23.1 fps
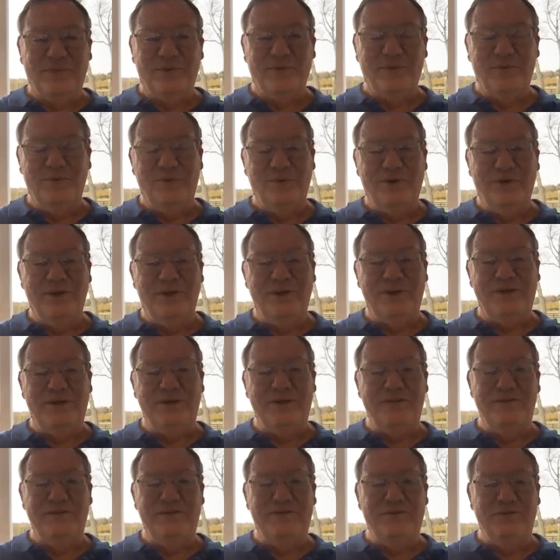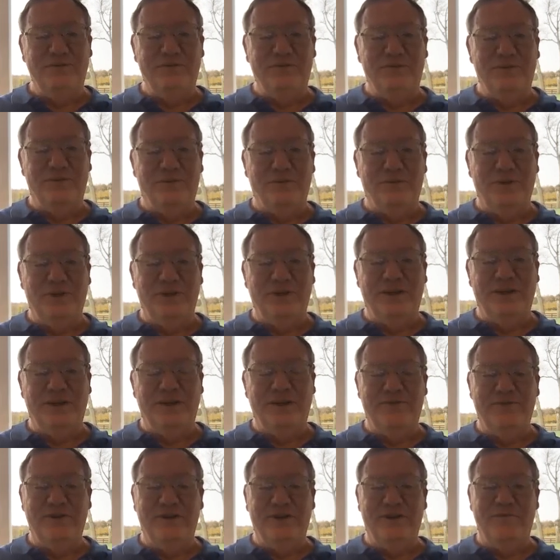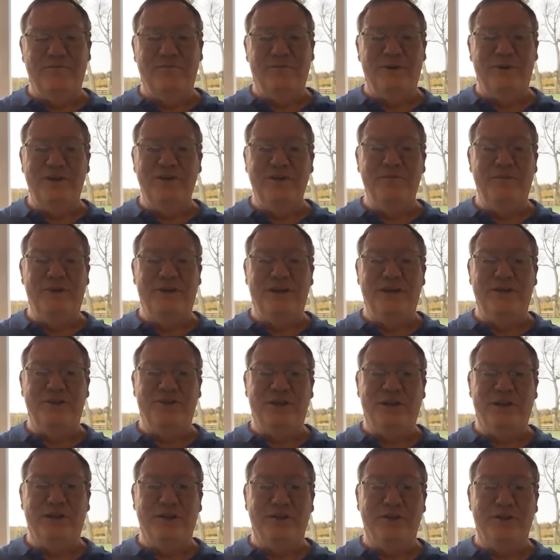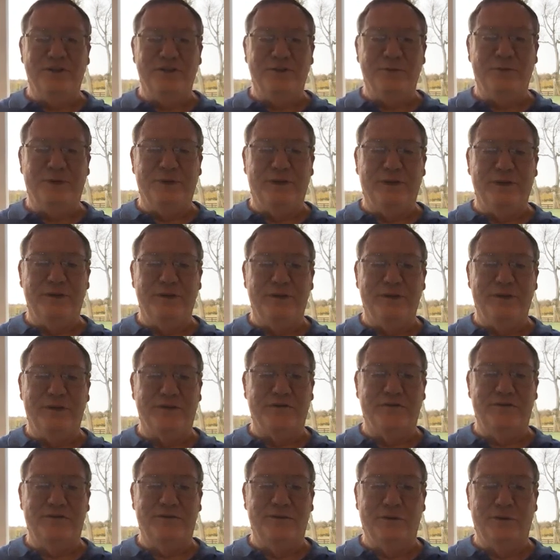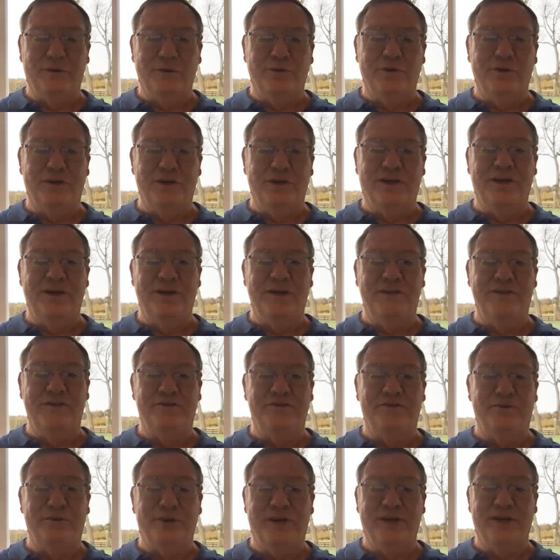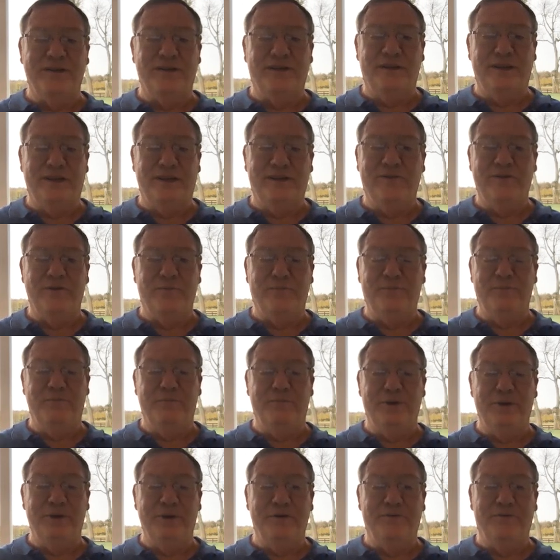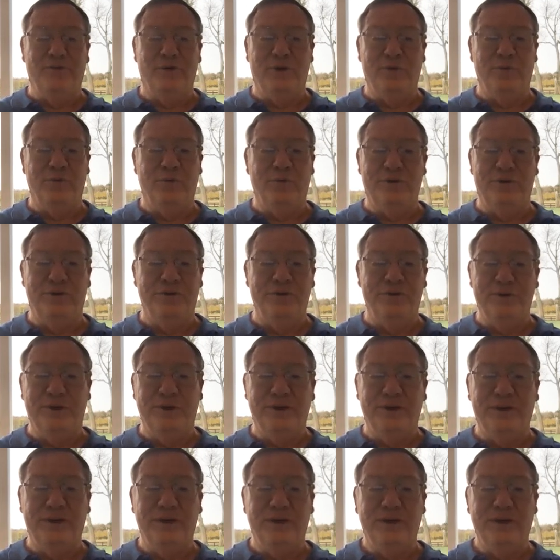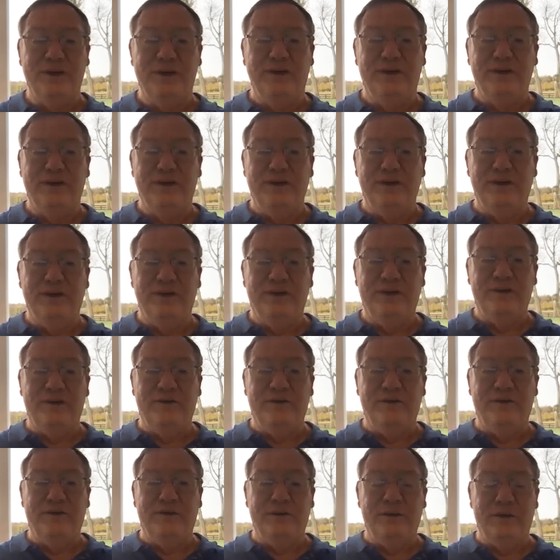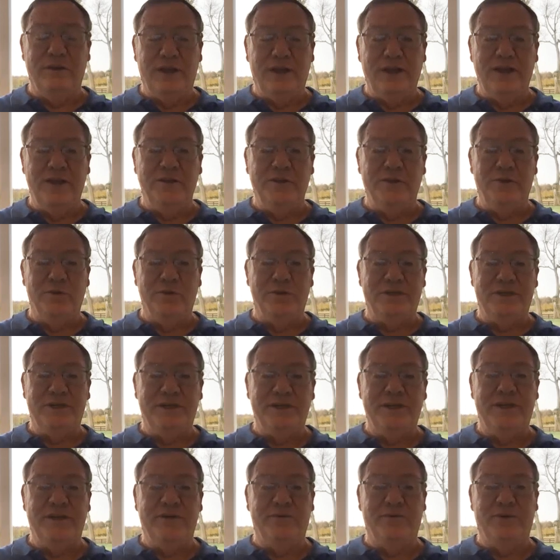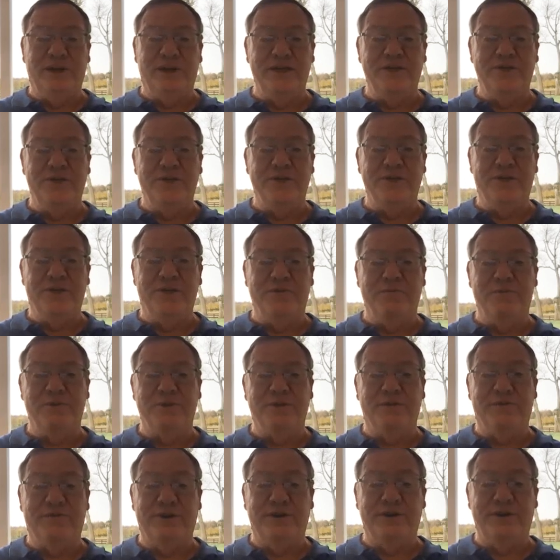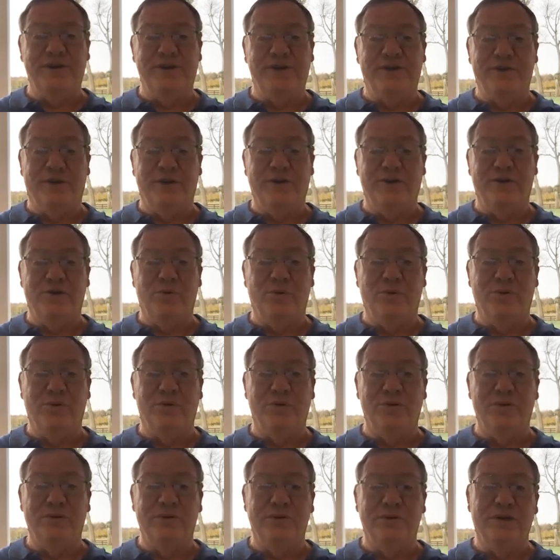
Well, there really have not been many challenges because the Lord God has directed every bit of what we're doing. The landlord-tenant relationship is a very dark world,